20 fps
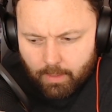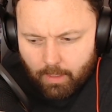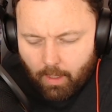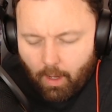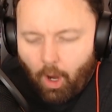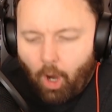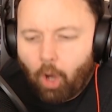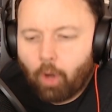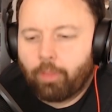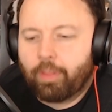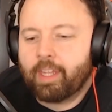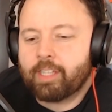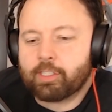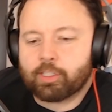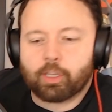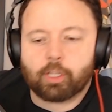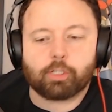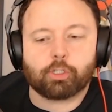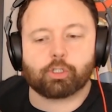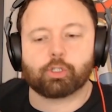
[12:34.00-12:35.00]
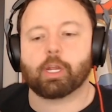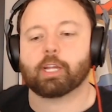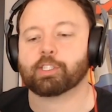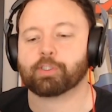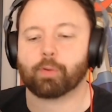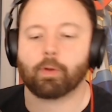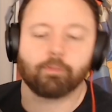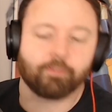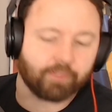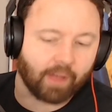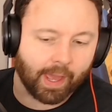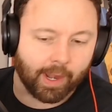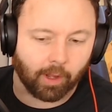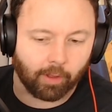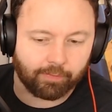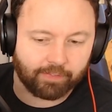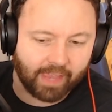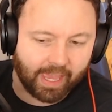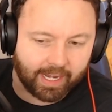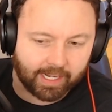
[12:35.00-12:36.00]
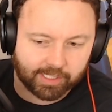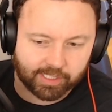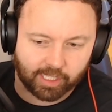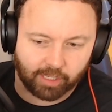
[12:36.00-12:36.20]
Are these the chicks from Final Fantasy